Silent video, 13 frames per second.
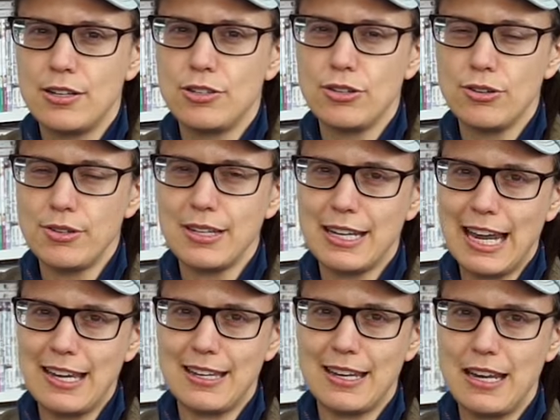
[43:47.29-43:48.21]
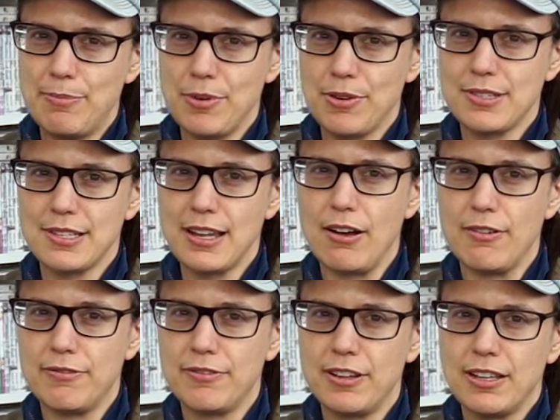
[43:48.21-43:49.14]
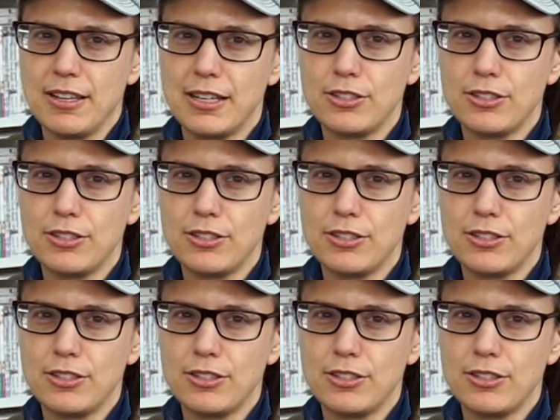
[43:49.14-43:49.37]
Don't gatekeep yourself. Like,